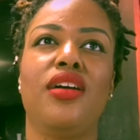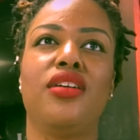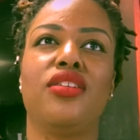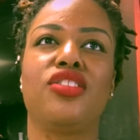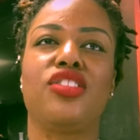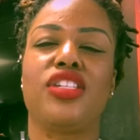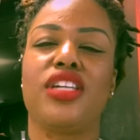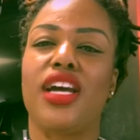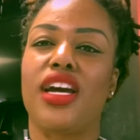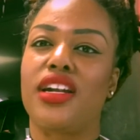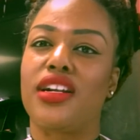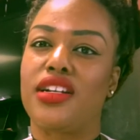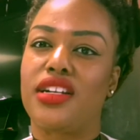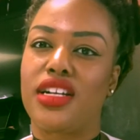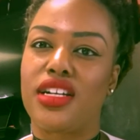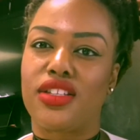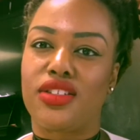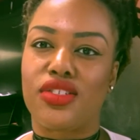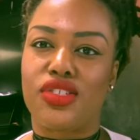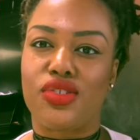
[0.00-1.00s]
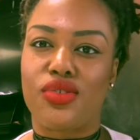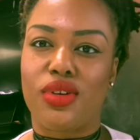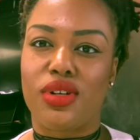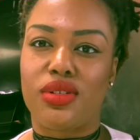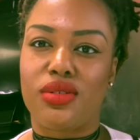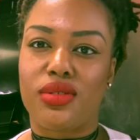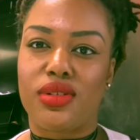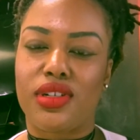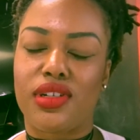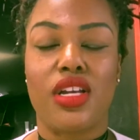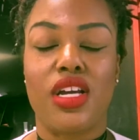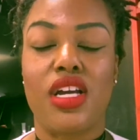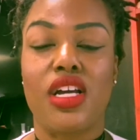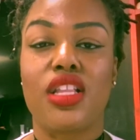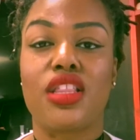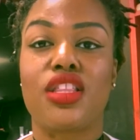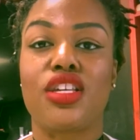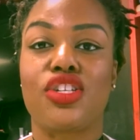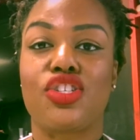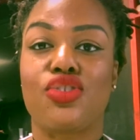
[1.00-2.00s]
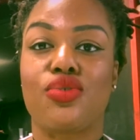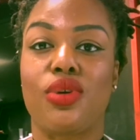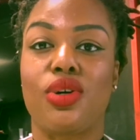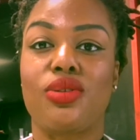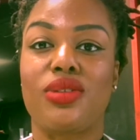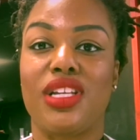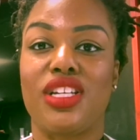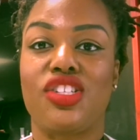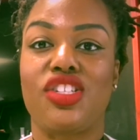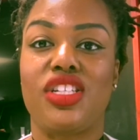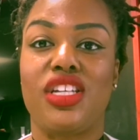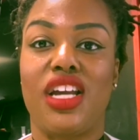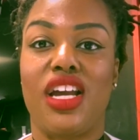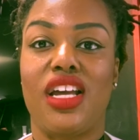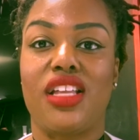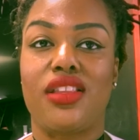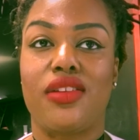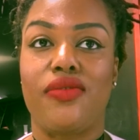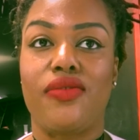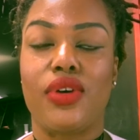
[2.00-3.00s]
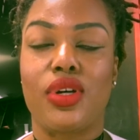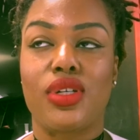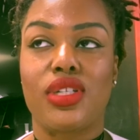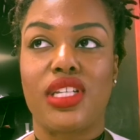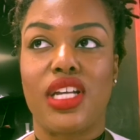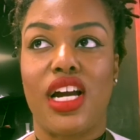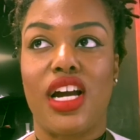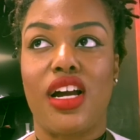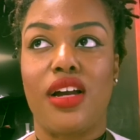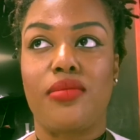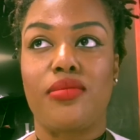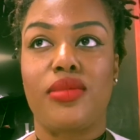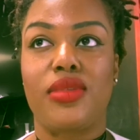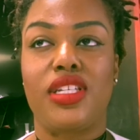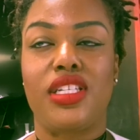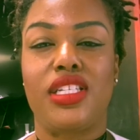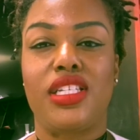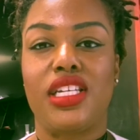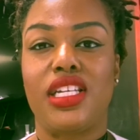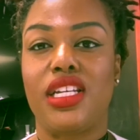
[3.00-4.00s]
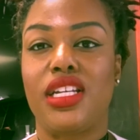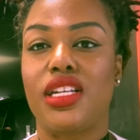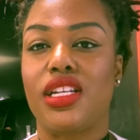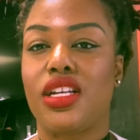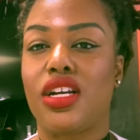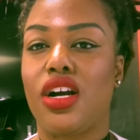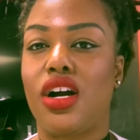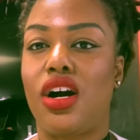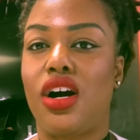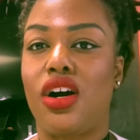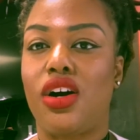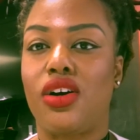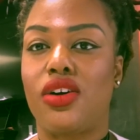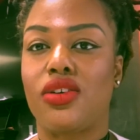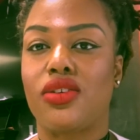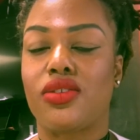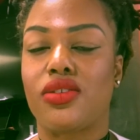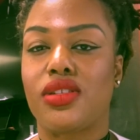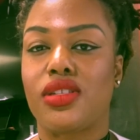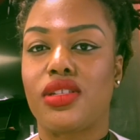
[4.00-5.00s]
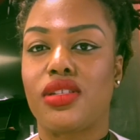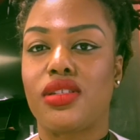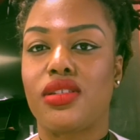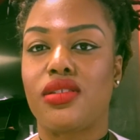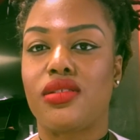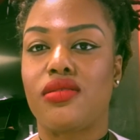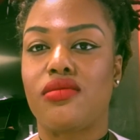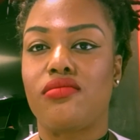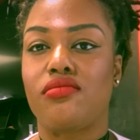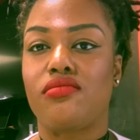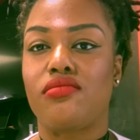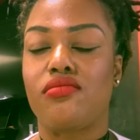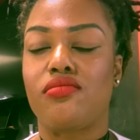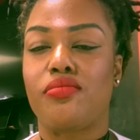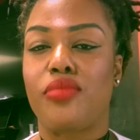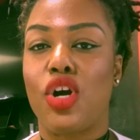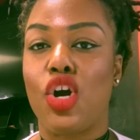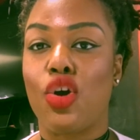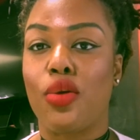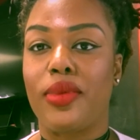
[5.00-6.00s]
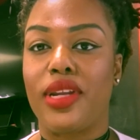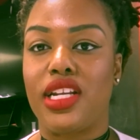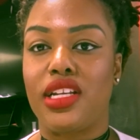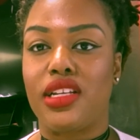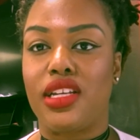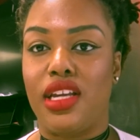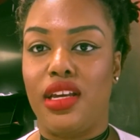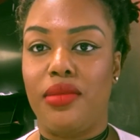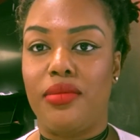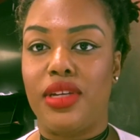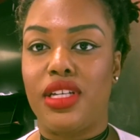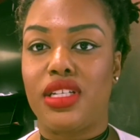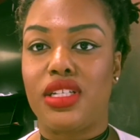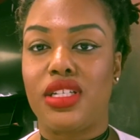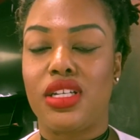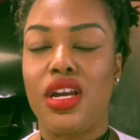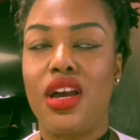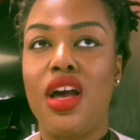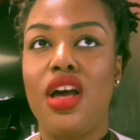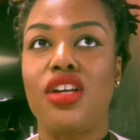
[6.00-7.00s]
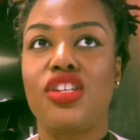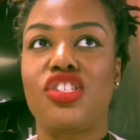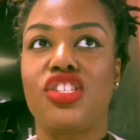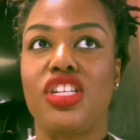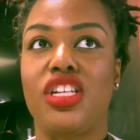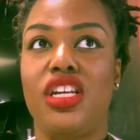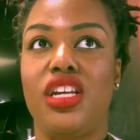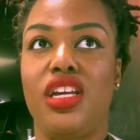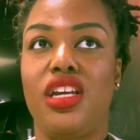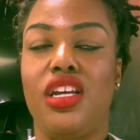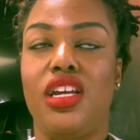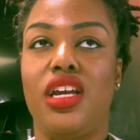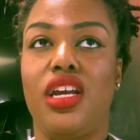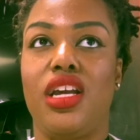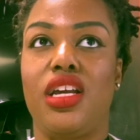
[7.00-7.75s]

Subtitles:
she had another stroke. The stroke that she had the first time didn't cause permanent damage. She